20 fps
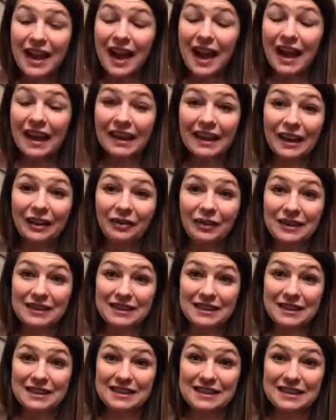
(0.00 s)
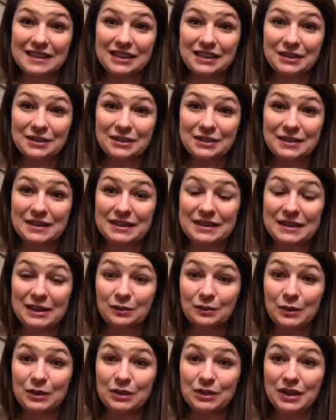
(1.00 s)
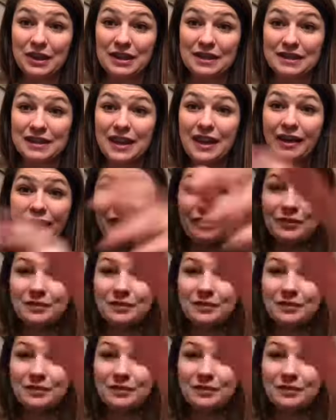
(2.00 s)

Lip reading: I can't wait to continue seeing what you guys love.